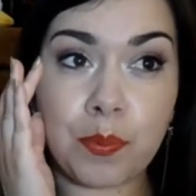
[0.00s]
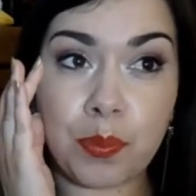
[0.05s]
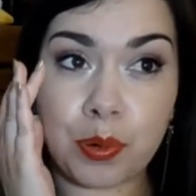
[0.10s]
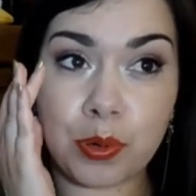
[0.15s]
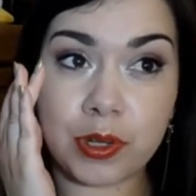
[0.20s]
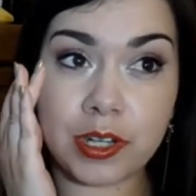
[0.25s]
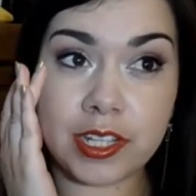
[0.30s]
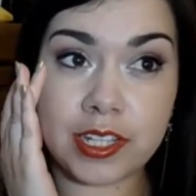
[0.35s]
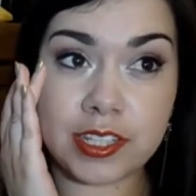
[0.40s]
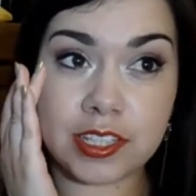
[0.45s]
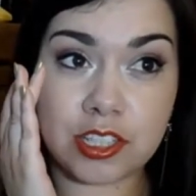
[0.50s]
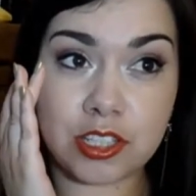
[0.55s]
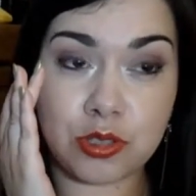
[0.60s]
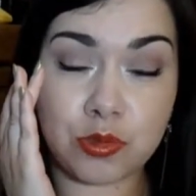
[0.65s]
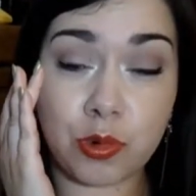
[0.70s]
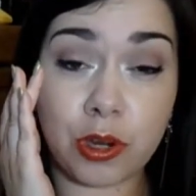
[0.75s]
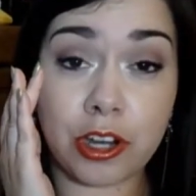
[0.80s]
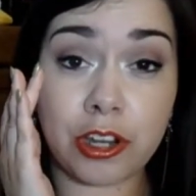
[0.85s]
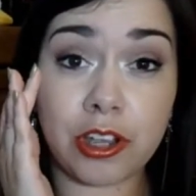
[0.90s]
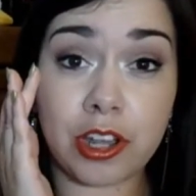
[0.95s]
Put it
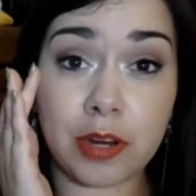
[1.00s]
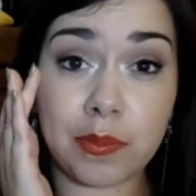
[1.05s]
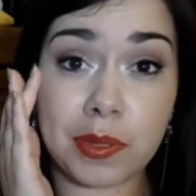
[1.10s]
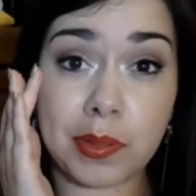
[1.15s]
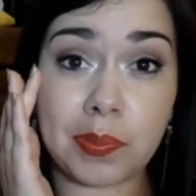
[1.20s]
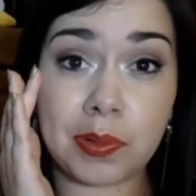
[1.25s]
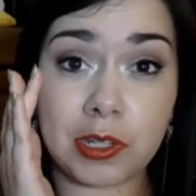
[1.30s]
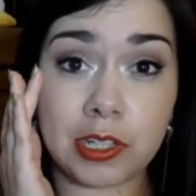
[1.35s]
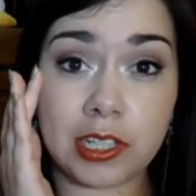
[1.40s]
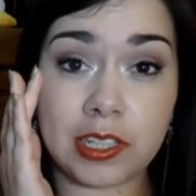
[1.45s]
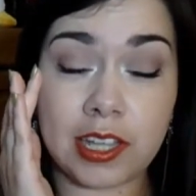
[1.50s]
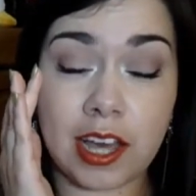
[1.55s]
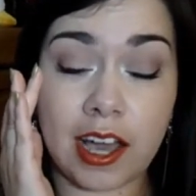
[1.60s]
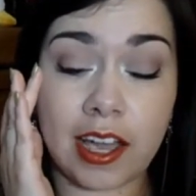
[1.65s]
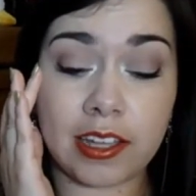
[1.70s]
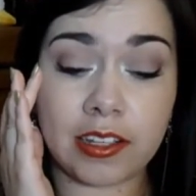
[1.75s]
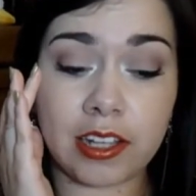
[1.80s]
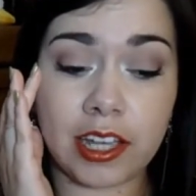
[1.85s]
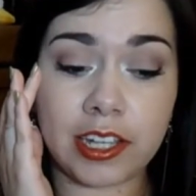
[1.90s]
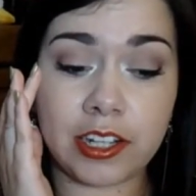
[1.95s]
where you're going to be putting the
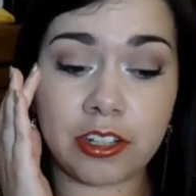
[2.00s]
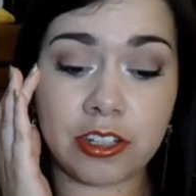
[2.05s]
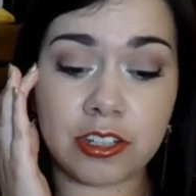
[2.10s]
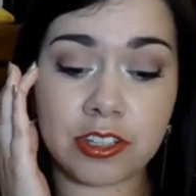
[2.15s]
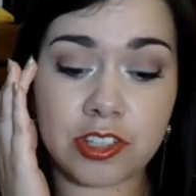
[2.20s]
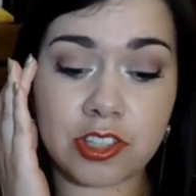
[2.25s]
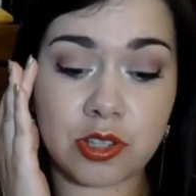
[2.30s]
eyeliner.